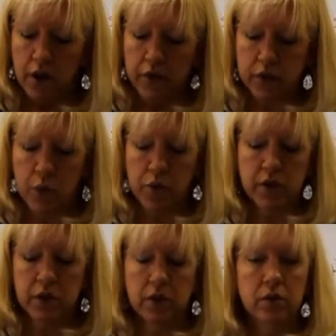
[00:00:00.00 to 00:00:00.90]
For some
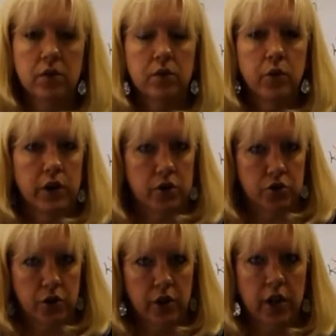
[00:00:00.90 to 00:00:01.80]
reason, Brenda
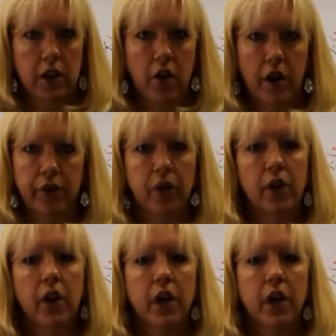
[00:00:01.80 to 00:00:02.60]
Shurley, the author,